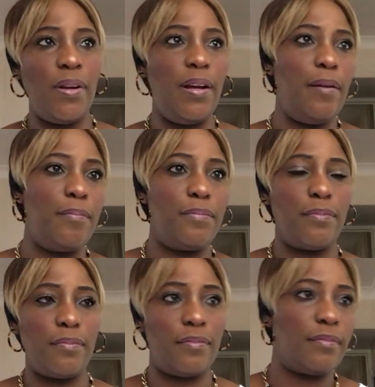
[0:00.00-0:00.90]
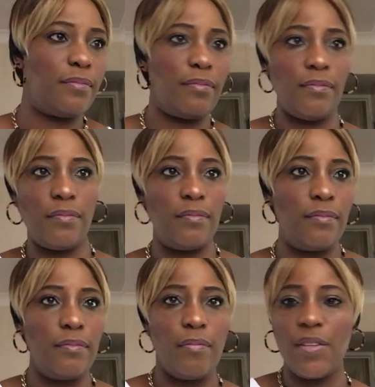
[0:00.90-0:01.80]
um,
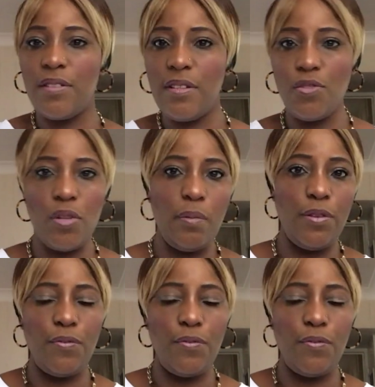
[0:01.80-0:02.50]
sin is only when you